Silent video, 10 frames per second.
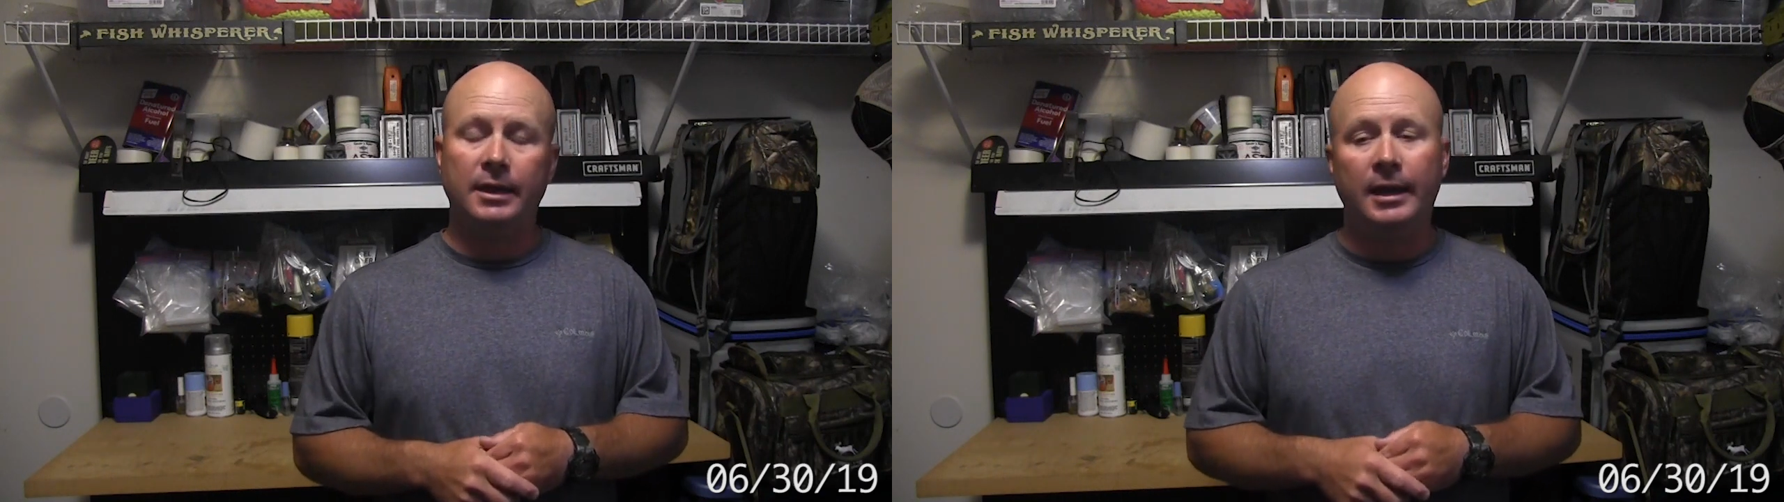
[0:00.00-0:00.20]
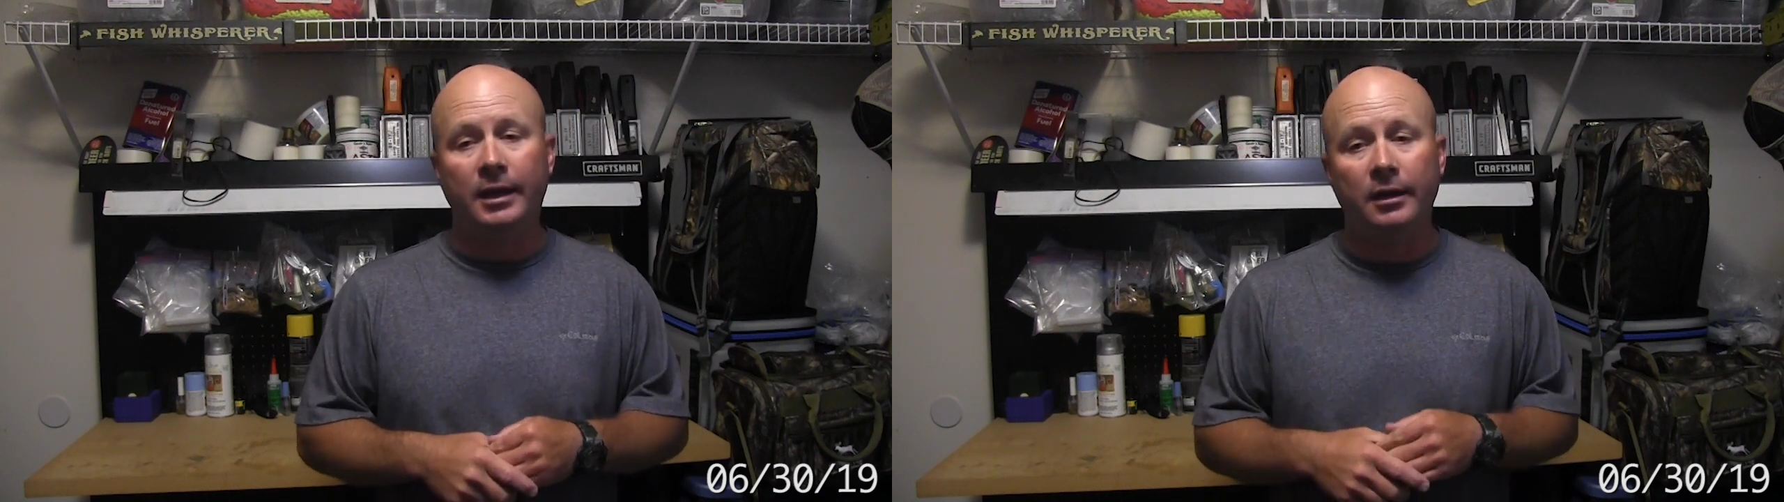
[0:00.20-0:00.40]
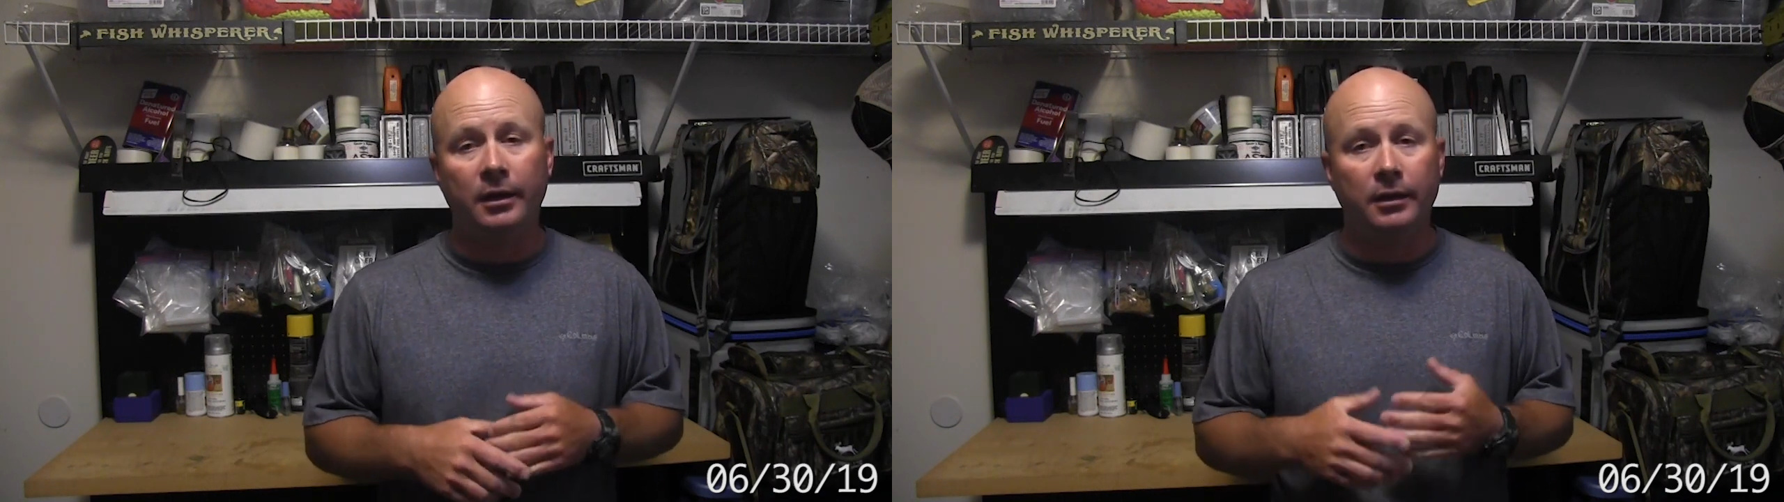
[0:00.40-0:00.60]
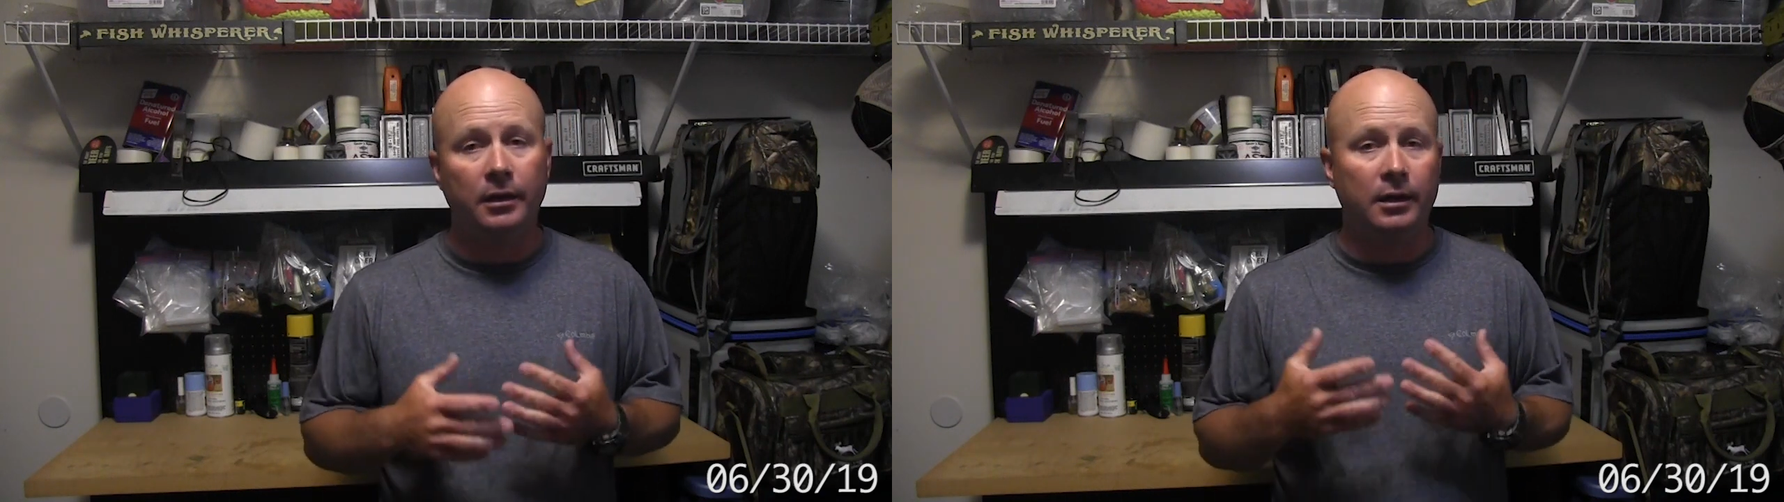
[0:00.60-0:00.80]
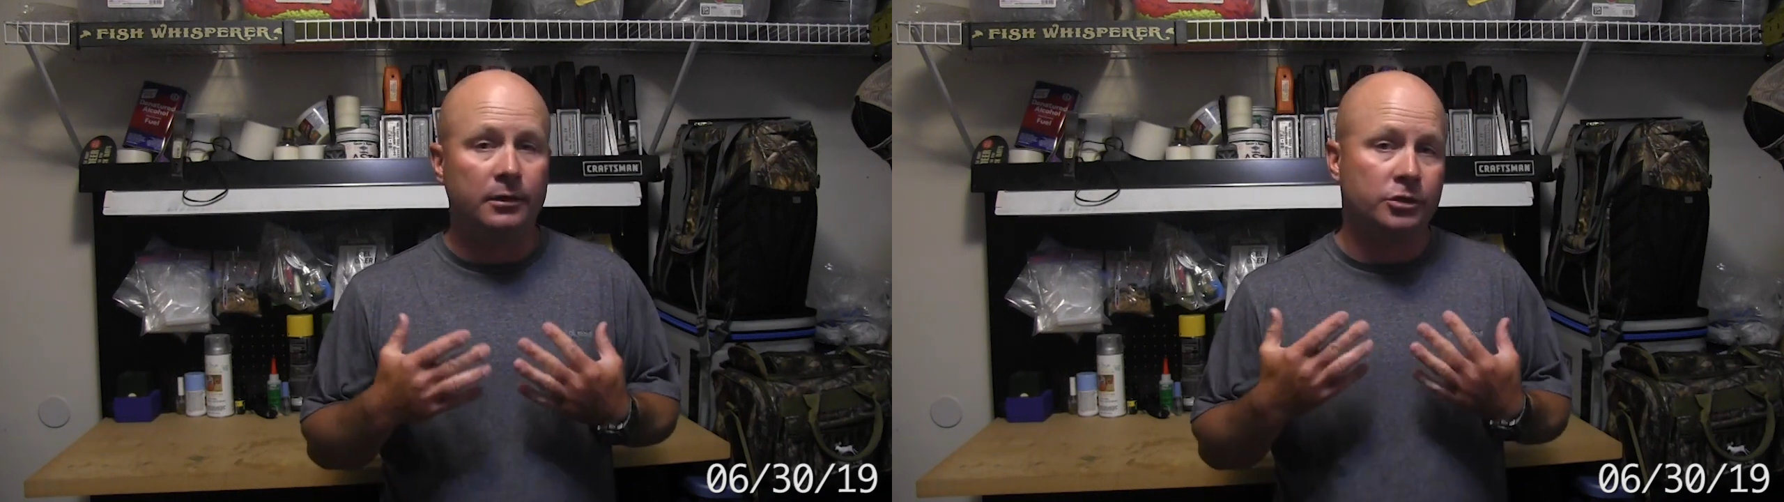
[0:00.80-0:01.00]
and
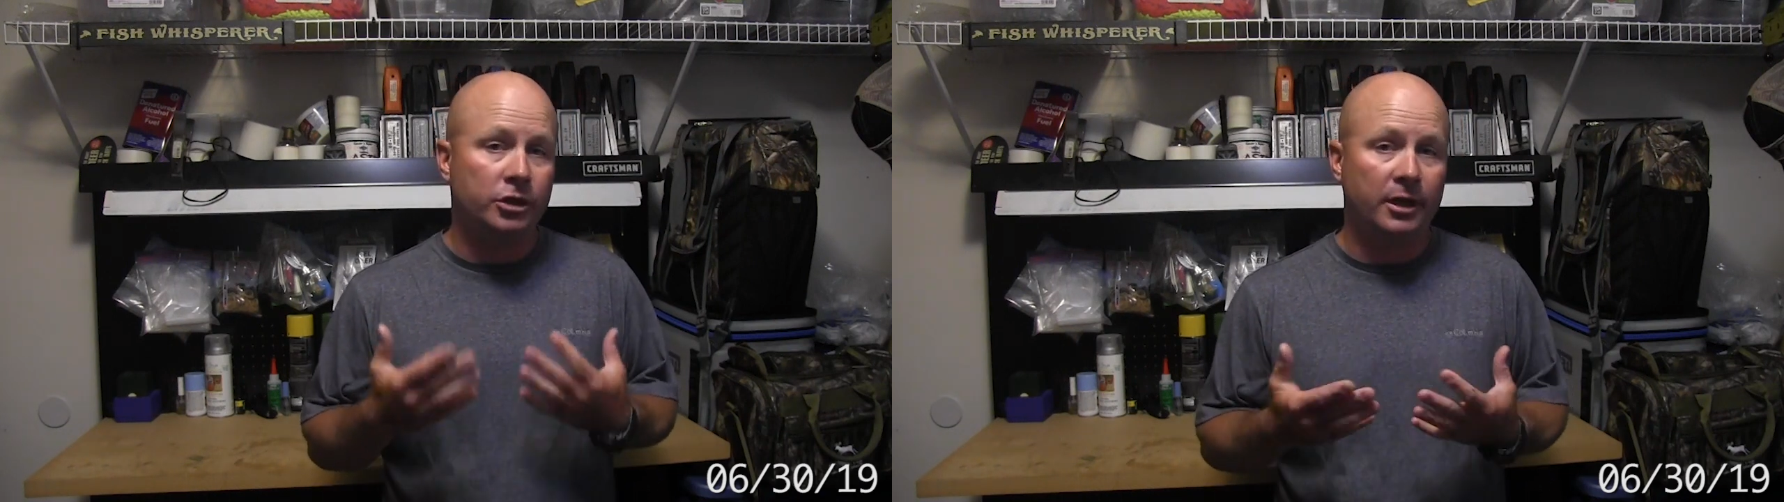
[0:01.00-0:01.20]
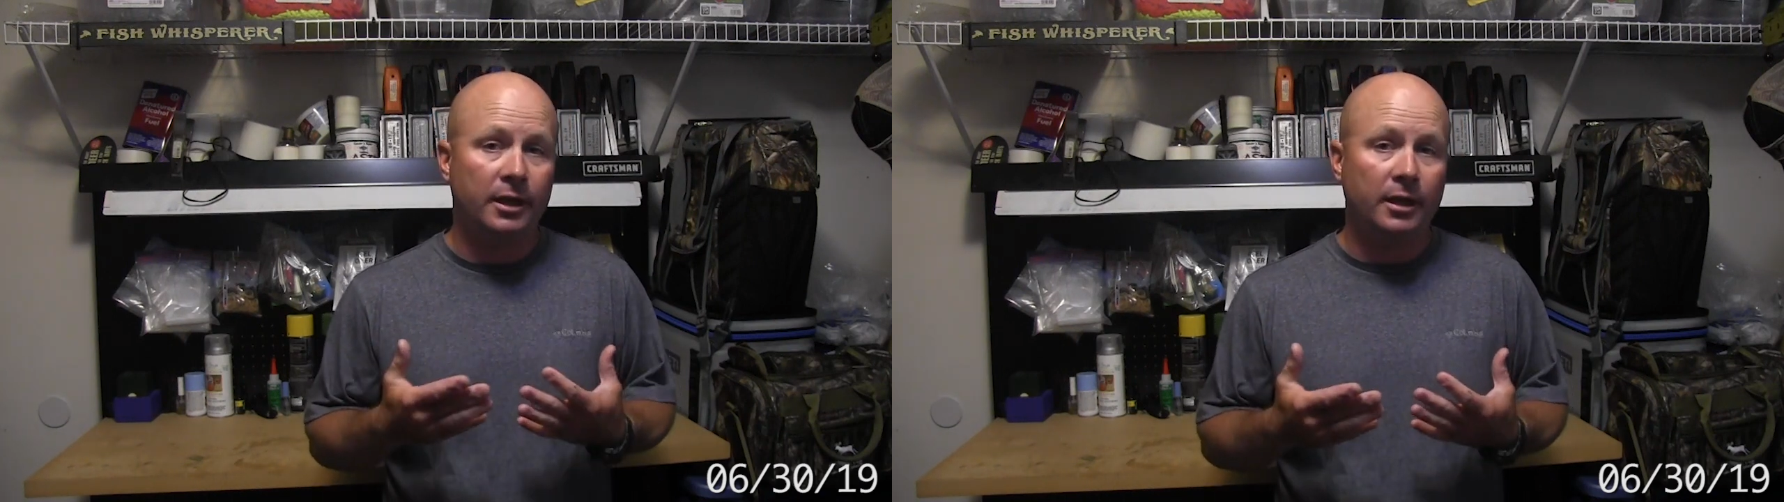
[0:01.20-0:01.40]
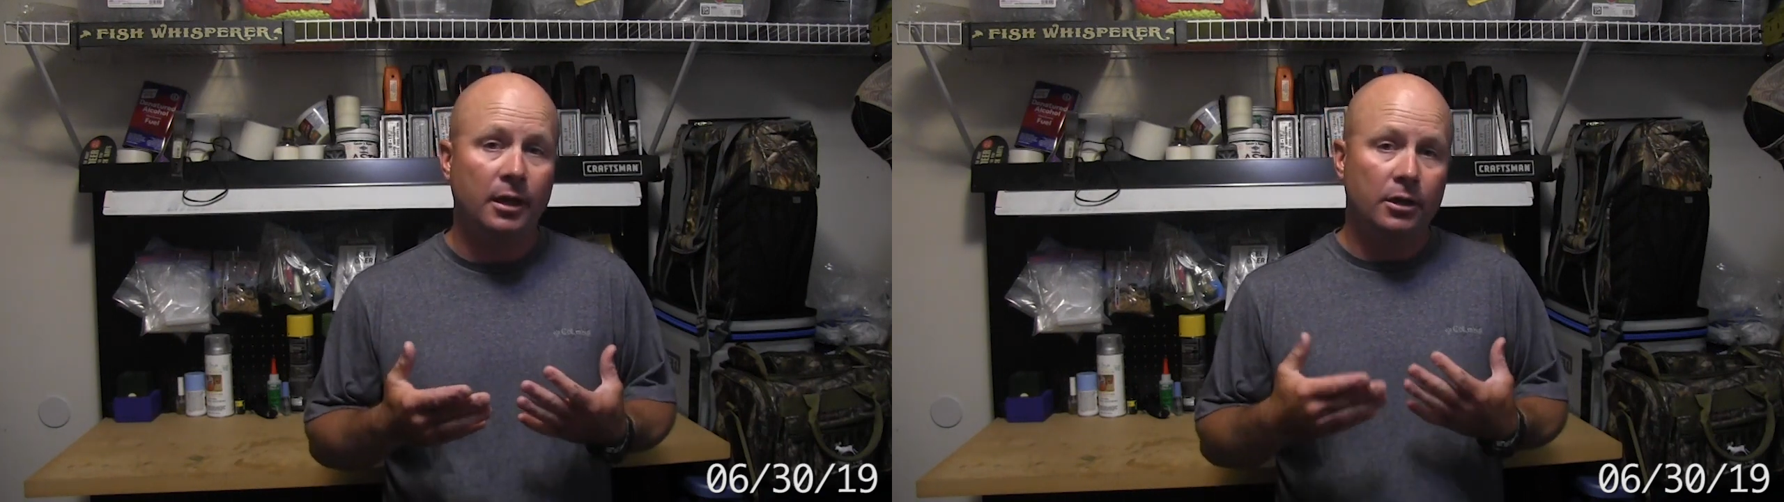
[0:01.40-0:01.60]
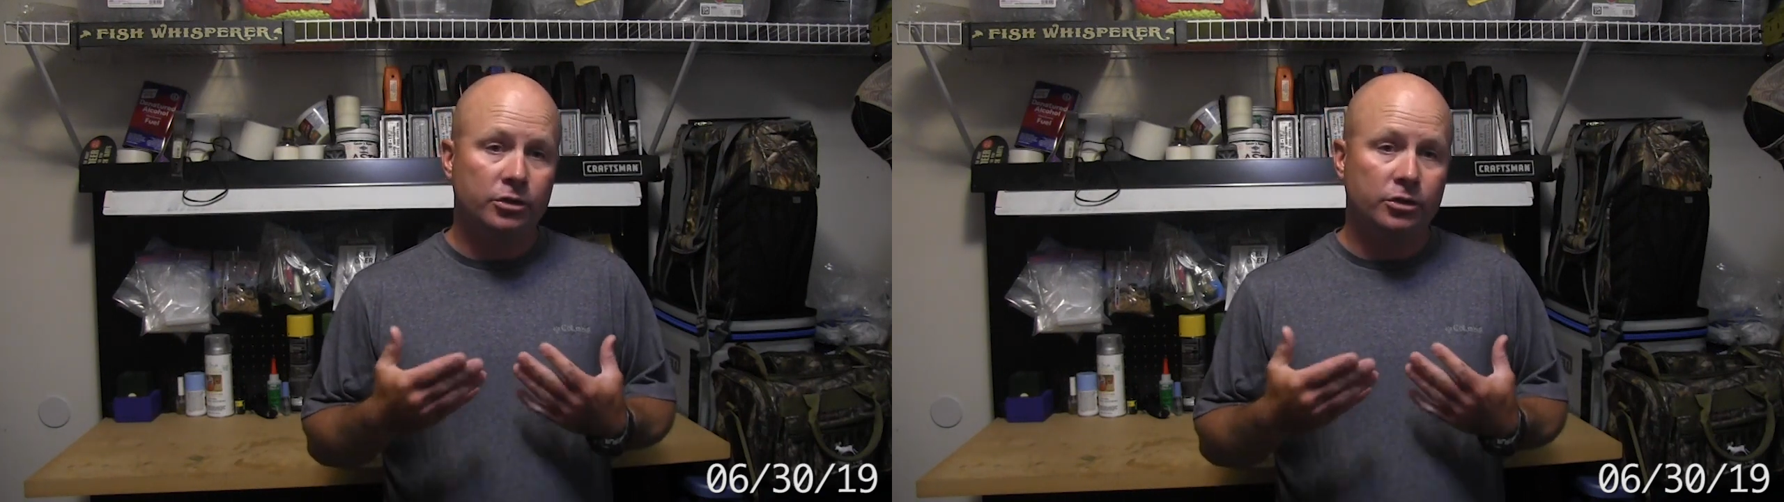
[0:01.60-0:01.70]
a jig